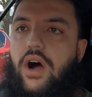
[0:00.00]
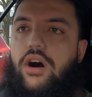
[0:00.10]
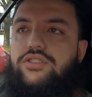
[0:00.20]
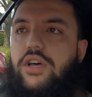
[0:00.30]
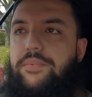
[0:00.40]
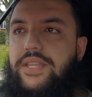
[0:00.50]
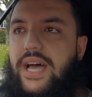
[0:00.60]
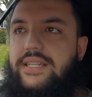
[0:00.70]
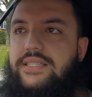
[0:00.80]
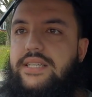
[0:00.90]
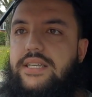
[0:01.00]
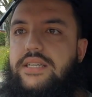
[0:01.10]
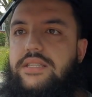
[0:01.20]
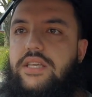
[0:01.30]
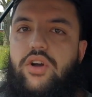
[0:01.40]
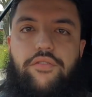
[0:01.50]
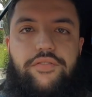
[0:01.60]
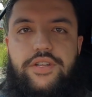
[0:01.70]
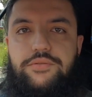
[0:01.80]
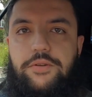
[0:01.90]
On top of that, the
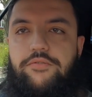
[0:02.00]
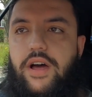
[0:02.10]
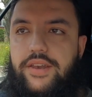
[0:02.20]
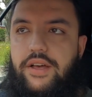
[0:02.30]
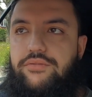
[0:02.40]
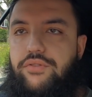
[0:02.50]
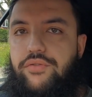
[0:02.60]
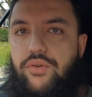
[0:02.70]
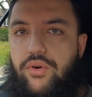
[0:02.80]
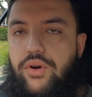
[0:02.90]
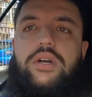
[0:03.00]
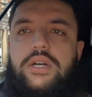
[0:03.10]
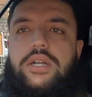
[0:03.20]
confidence went right down to the floor.